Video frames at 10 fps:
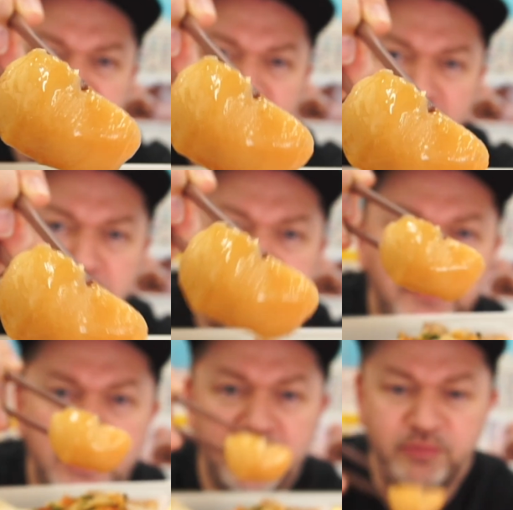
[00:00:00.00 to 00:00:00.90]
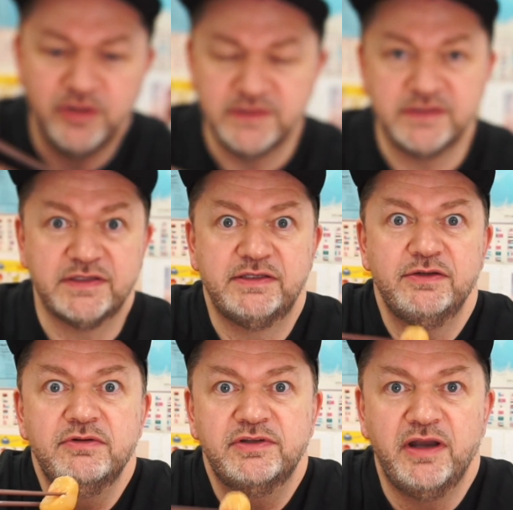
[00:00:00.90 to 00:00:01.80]
brown because it's
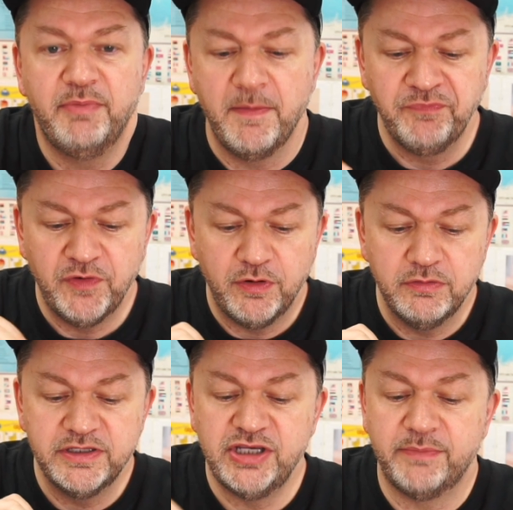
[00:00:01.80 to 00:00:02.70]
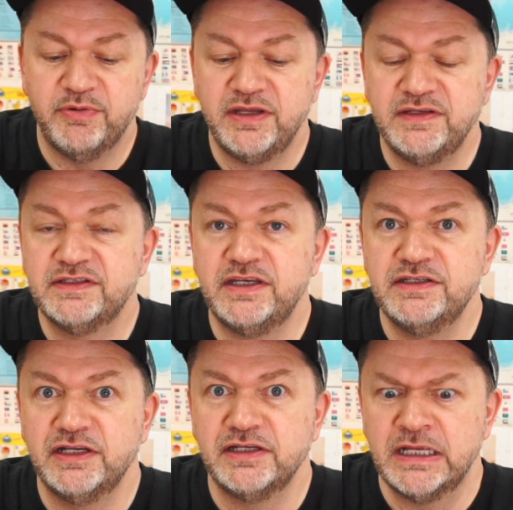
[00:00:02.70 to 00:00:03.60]
soaked up all the Japanese
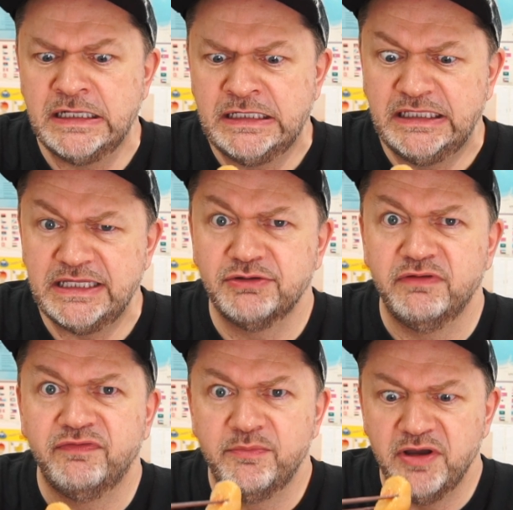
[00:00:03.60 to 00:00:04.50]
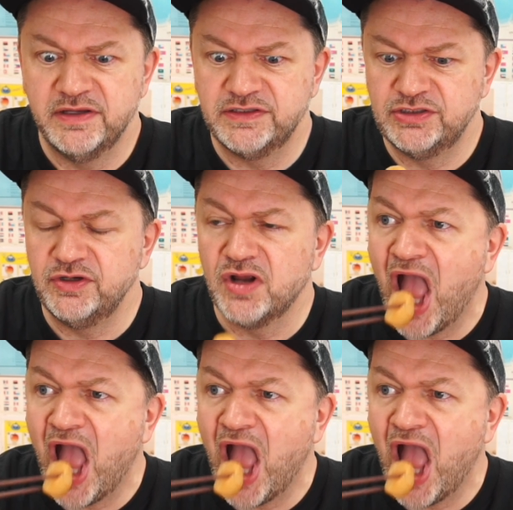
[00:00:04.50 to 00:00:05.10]
seasonings. Let's go in for a bit of this too.